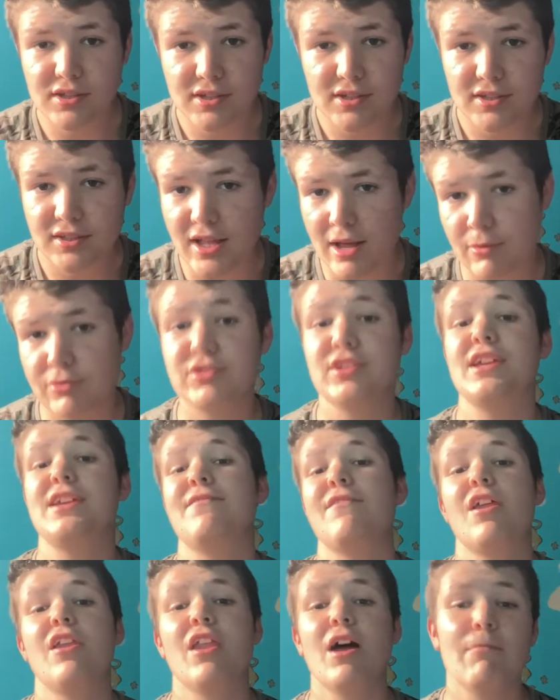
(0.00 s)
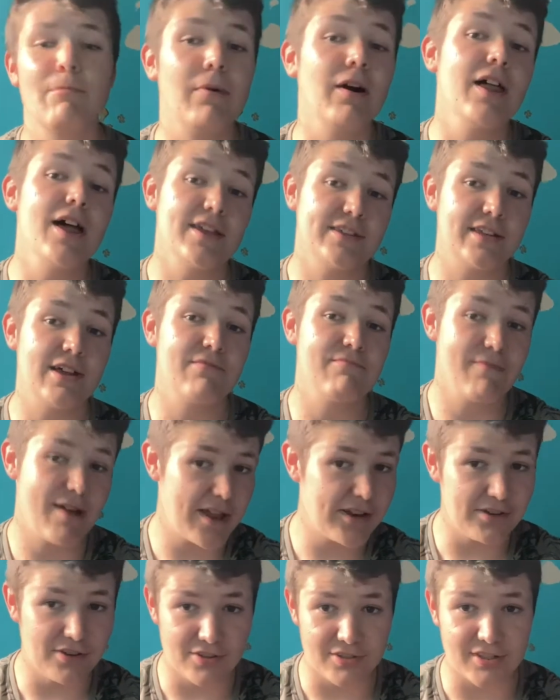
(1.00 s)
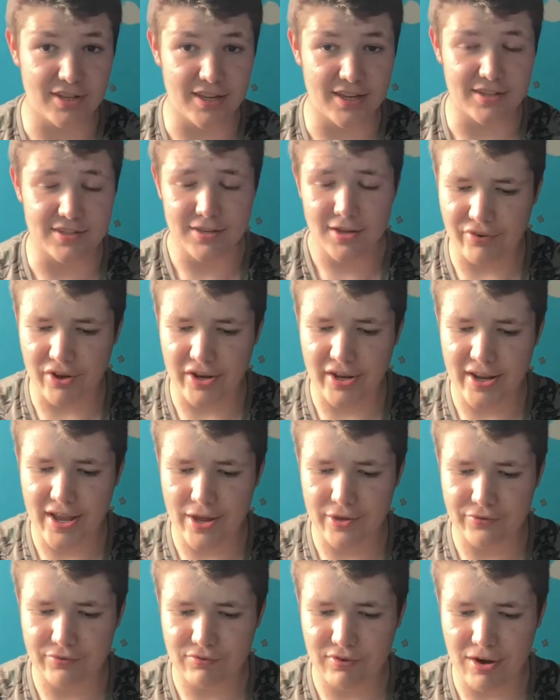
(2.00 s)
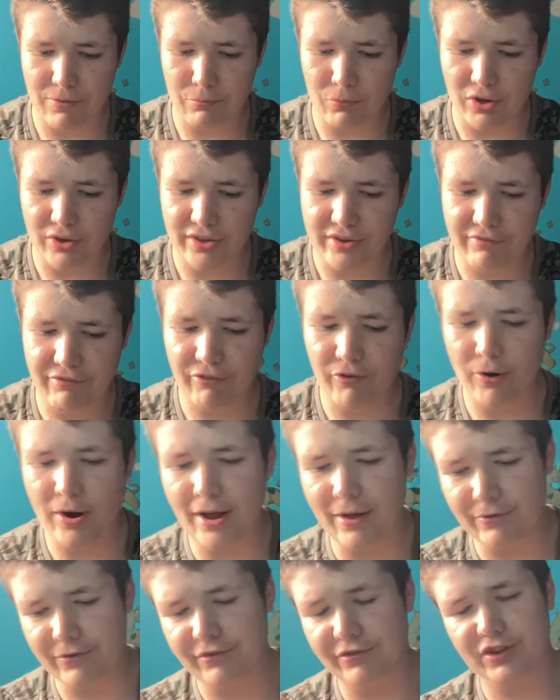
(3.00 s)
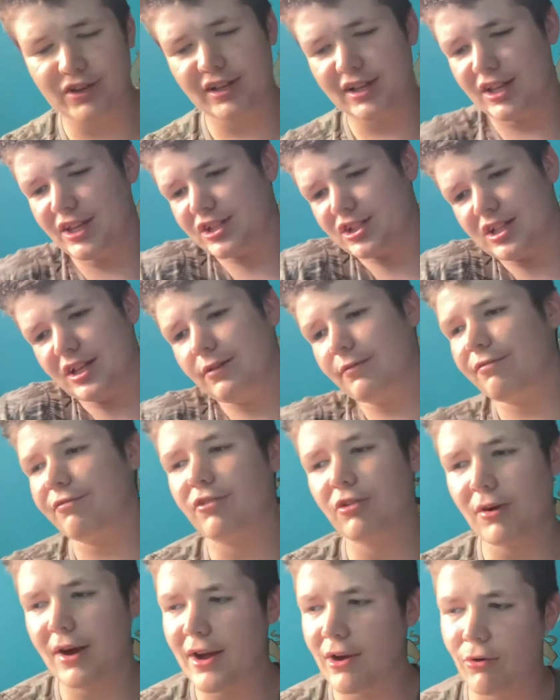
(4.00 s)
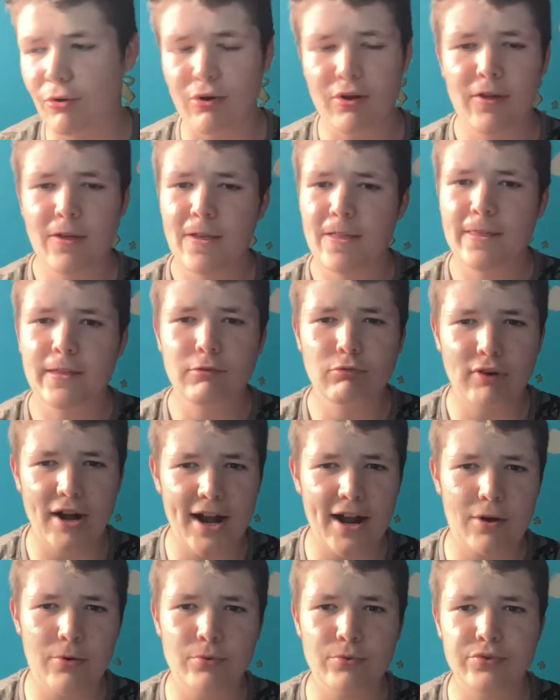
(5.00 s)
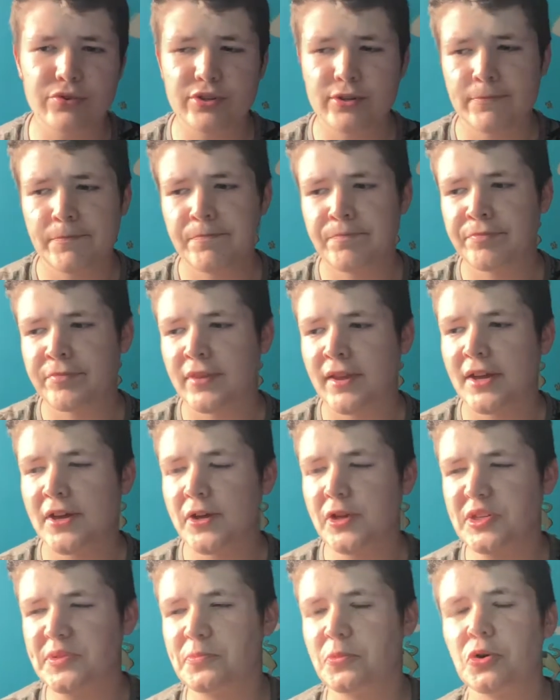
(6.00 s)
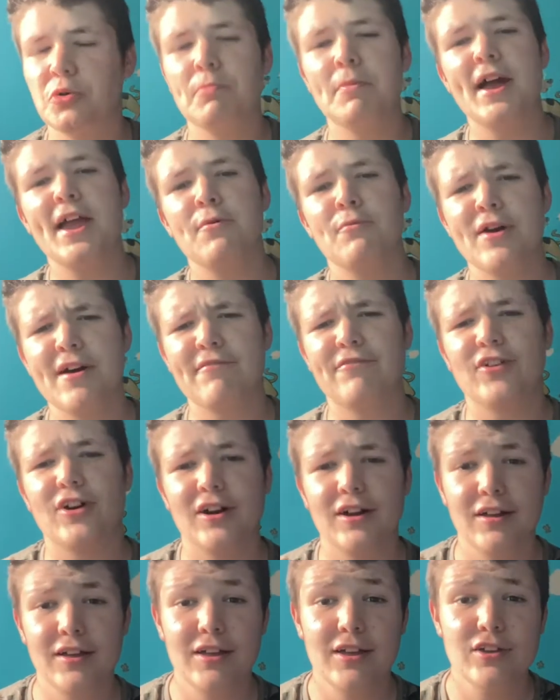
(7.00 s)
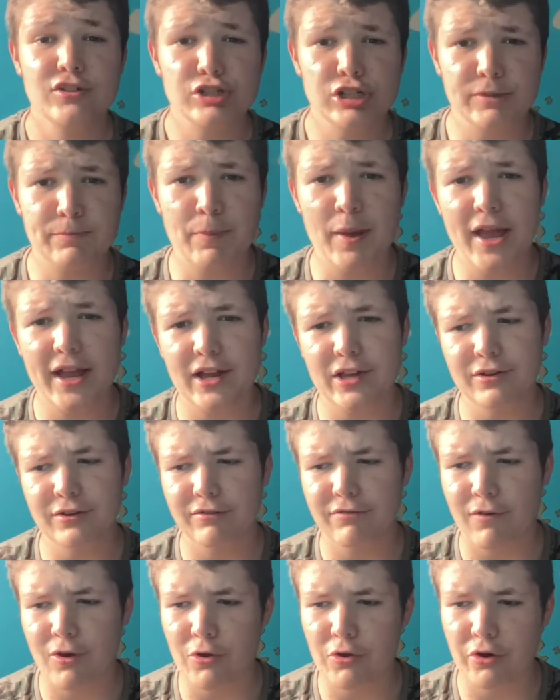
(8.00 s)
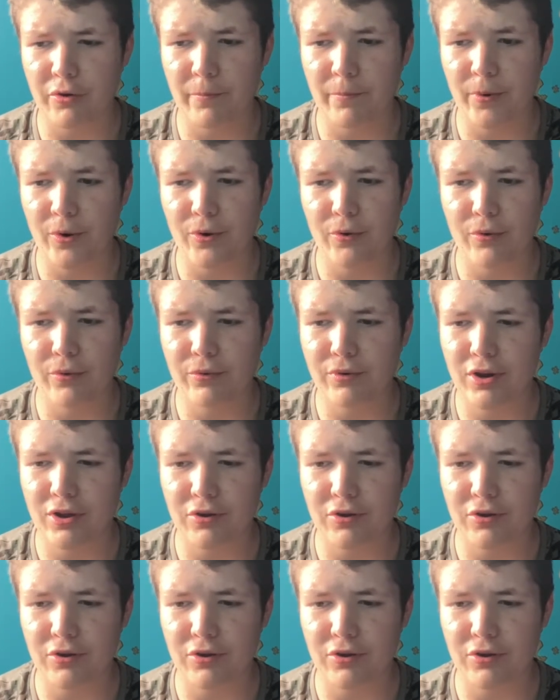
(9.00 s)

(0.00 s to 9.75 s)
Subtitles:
That wasn't even a number, that's how madness is. Funny, that was round one. And throughout the rounds, there was more Mayweather just picking off Logan Paul.